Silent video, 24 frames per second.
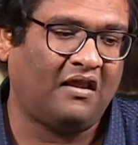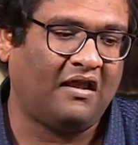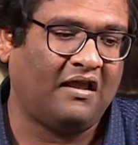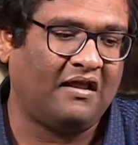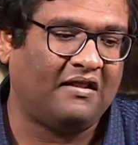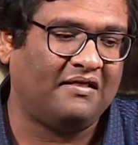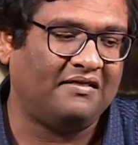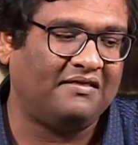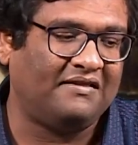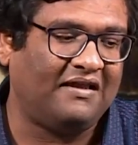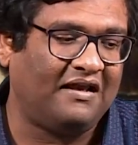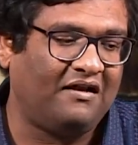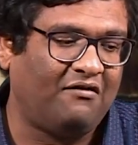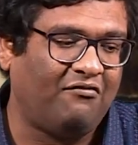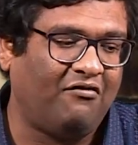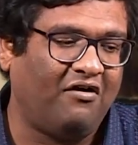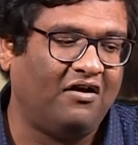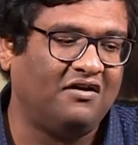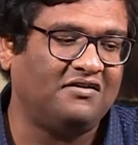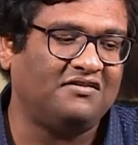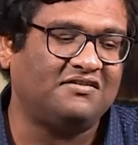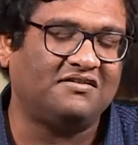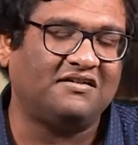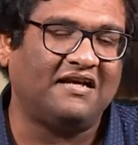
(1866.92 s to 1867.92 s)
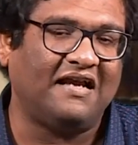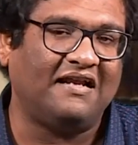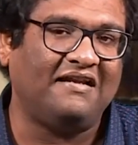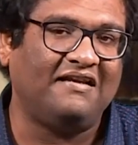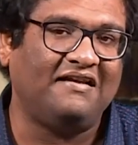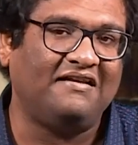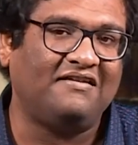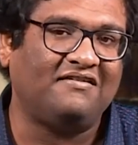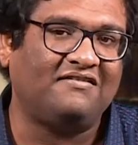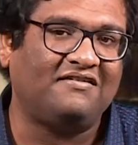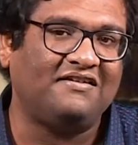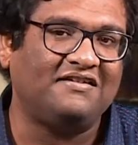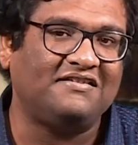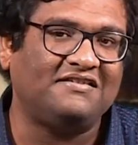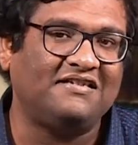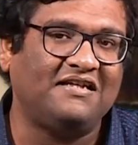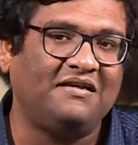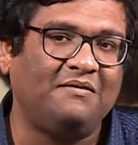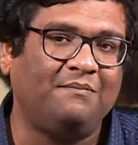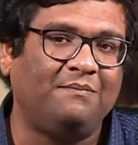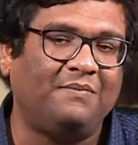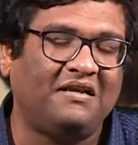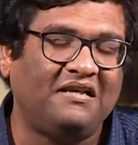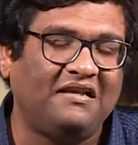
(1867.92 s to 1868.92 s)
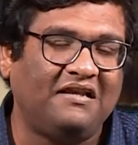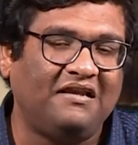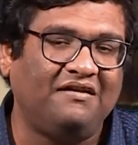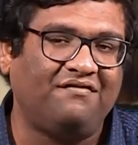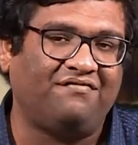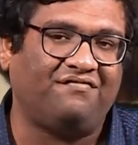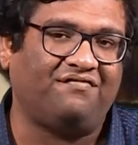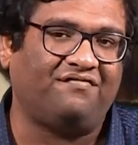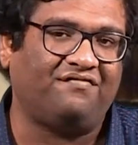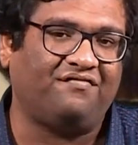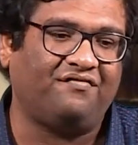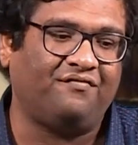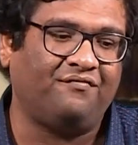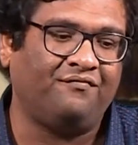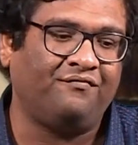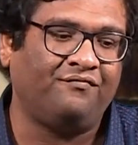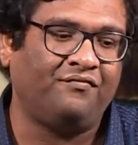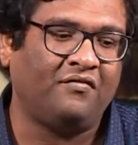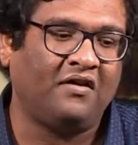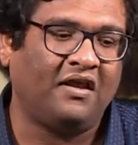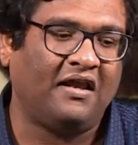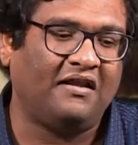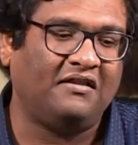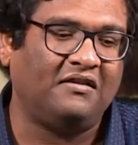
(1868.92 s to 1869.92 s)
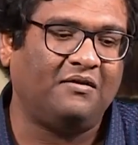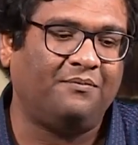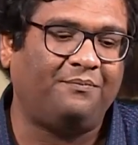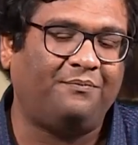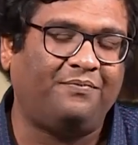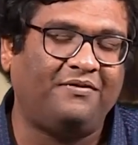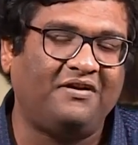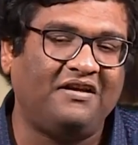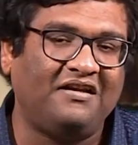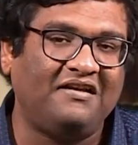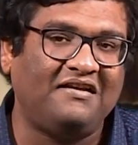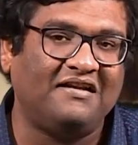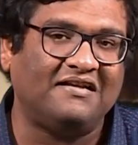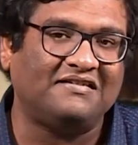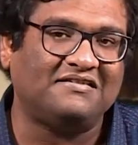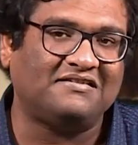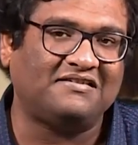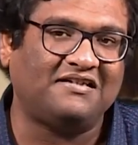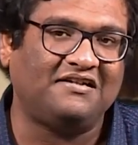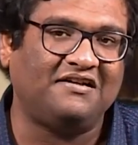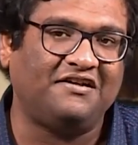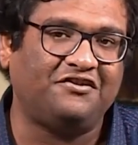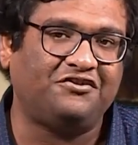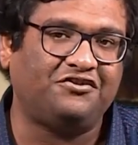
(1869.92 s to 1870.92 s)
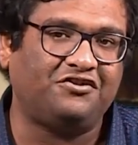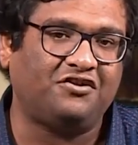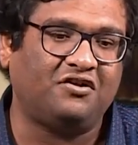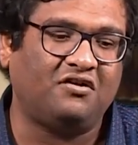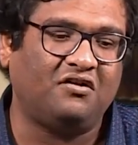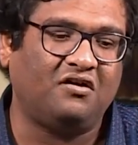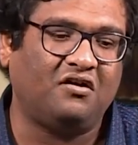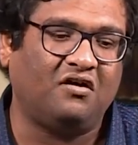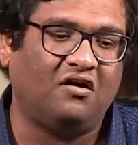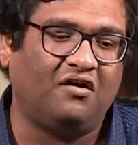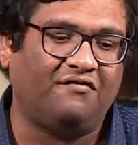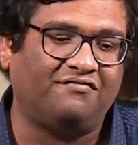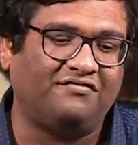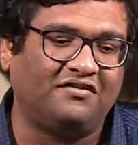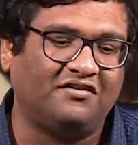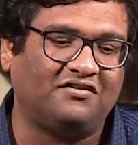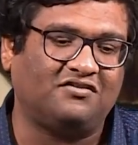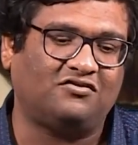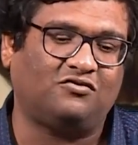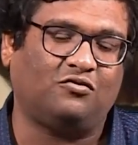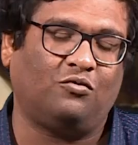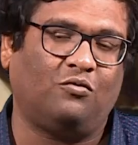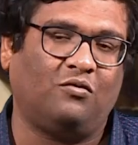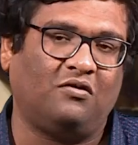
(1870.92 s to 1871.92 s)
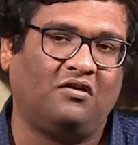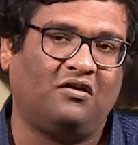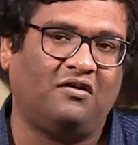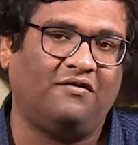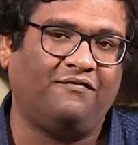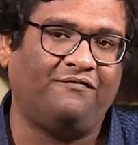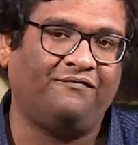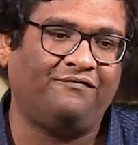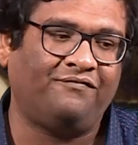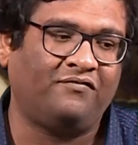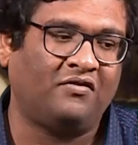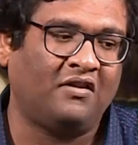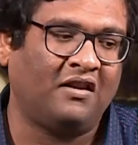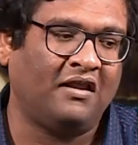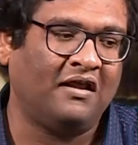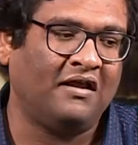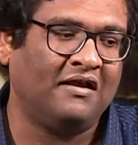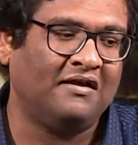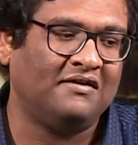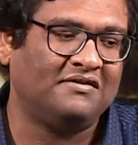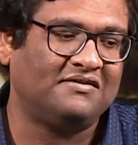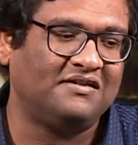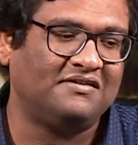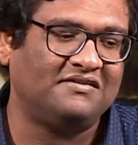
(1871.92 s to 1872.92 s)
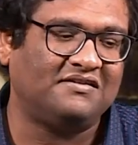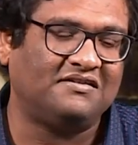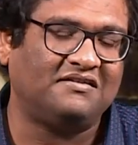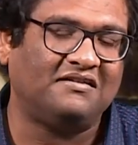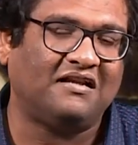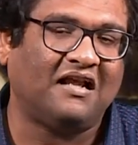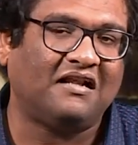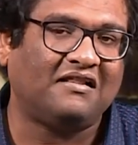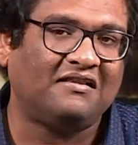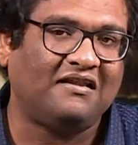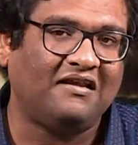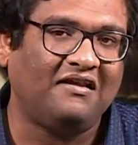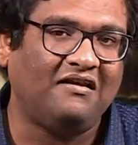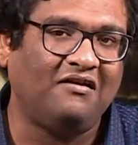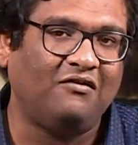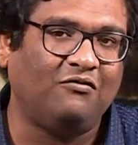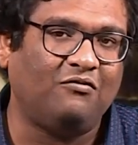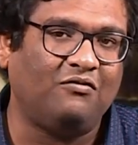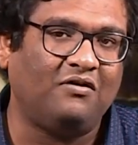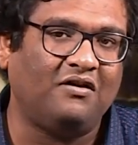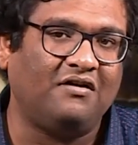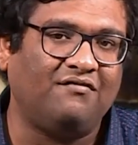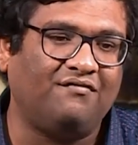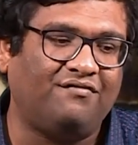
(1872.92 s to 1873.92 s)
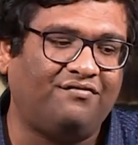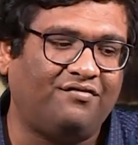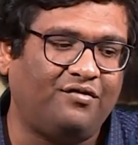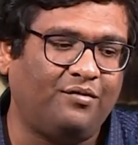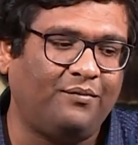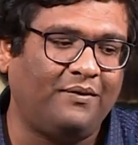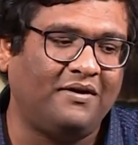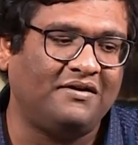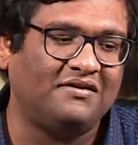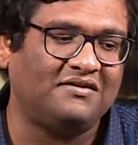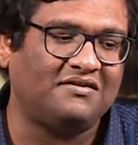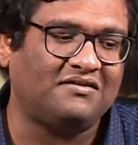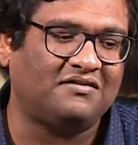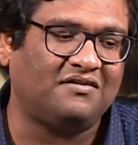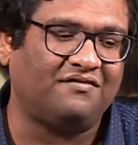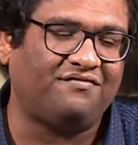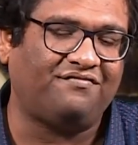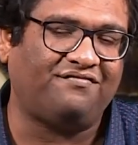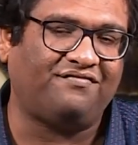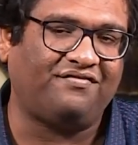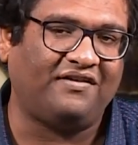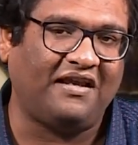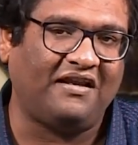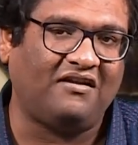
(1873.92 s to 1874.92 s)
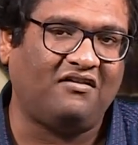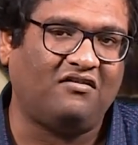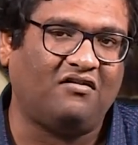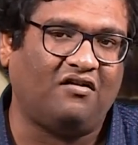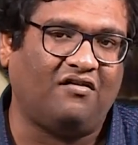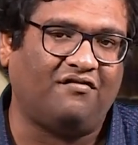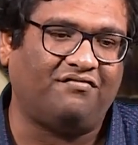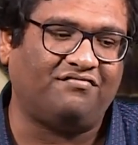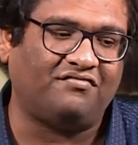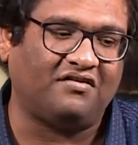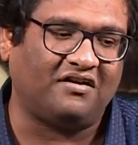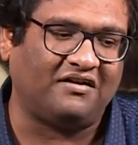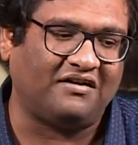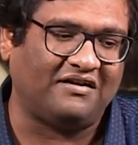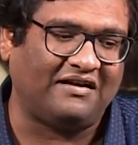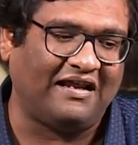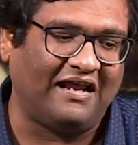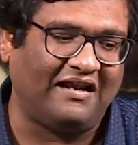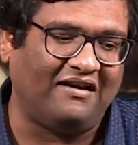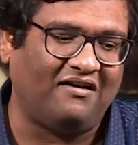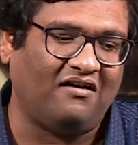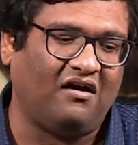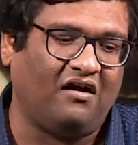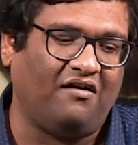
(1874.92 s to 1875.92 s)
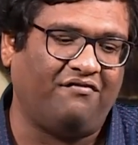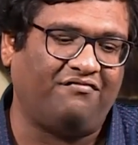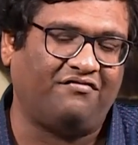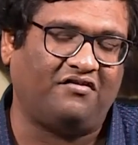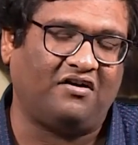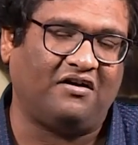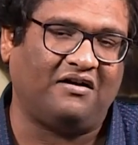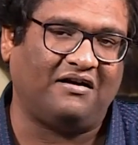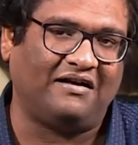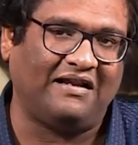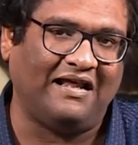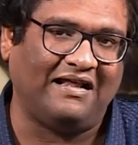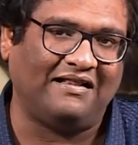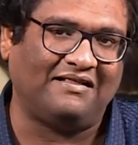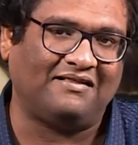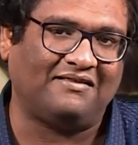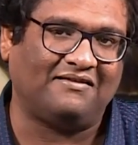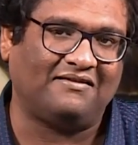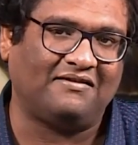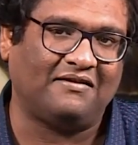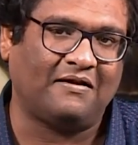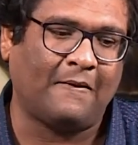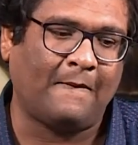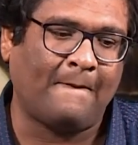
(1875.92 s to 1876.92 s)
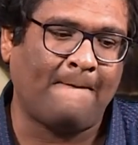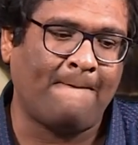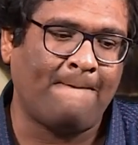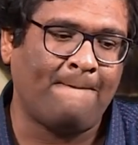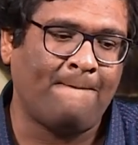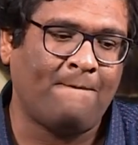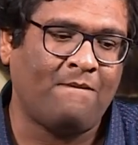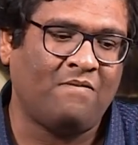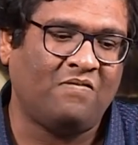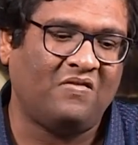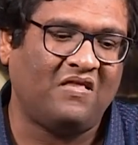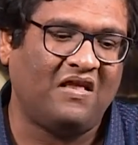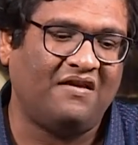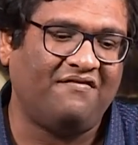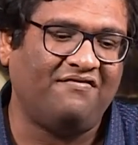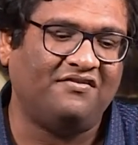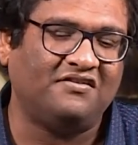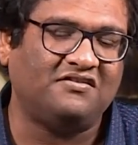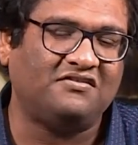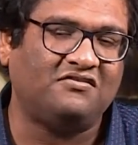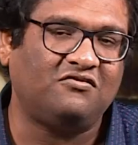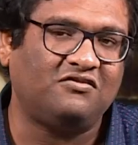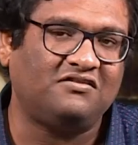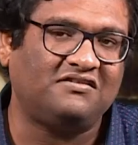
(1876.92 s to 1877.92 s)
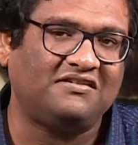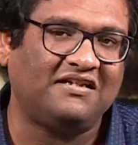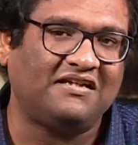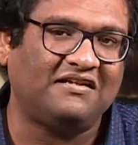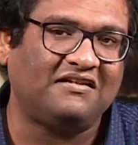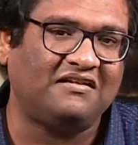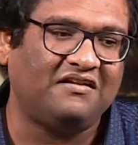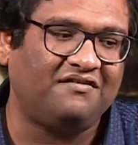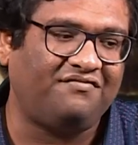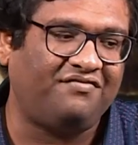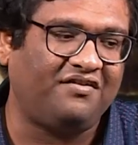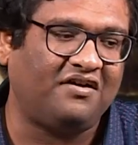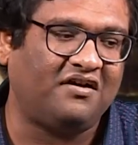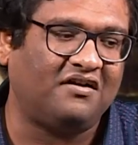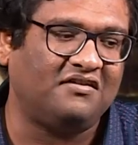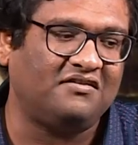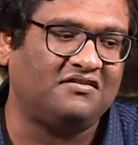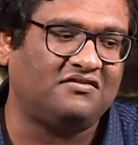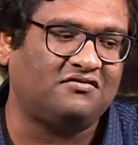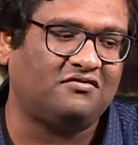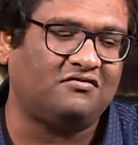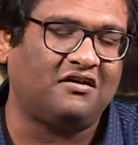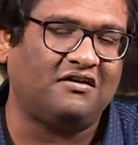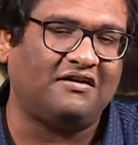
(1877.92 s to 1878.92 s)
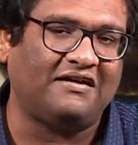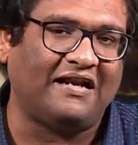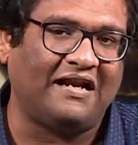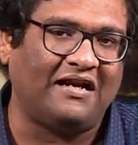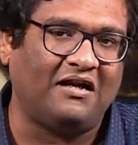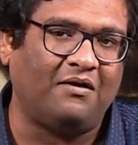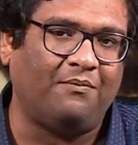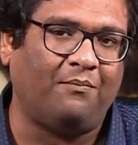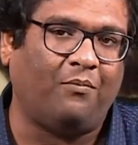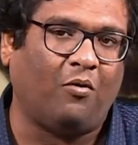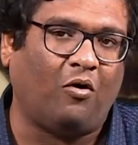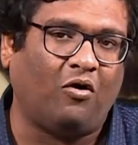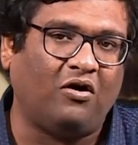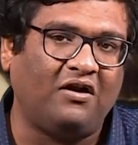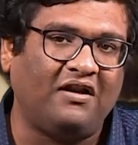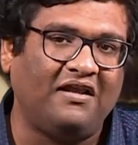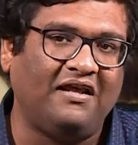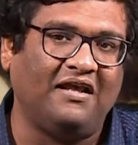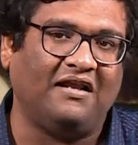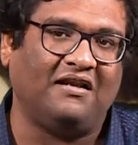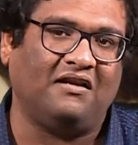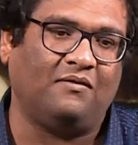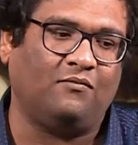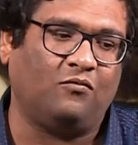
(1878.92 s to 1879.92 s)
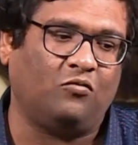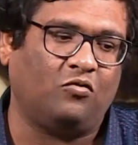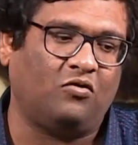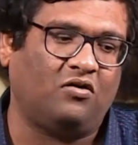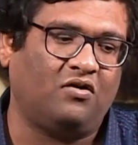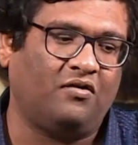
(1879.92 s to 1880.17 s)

There was an increasing belief in the predestination of the soul. Since nothing could influence the fate of the dead after death, there was no significance to the dead body anymore.